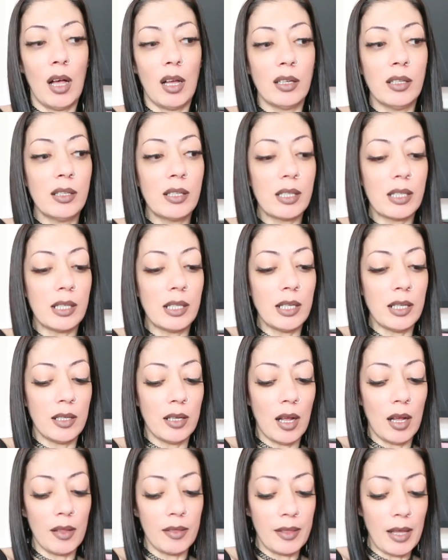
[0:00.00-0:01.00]
Honestly,
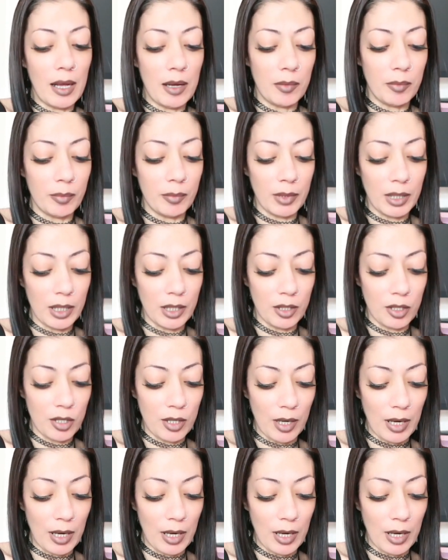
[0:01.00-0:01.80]
not that much.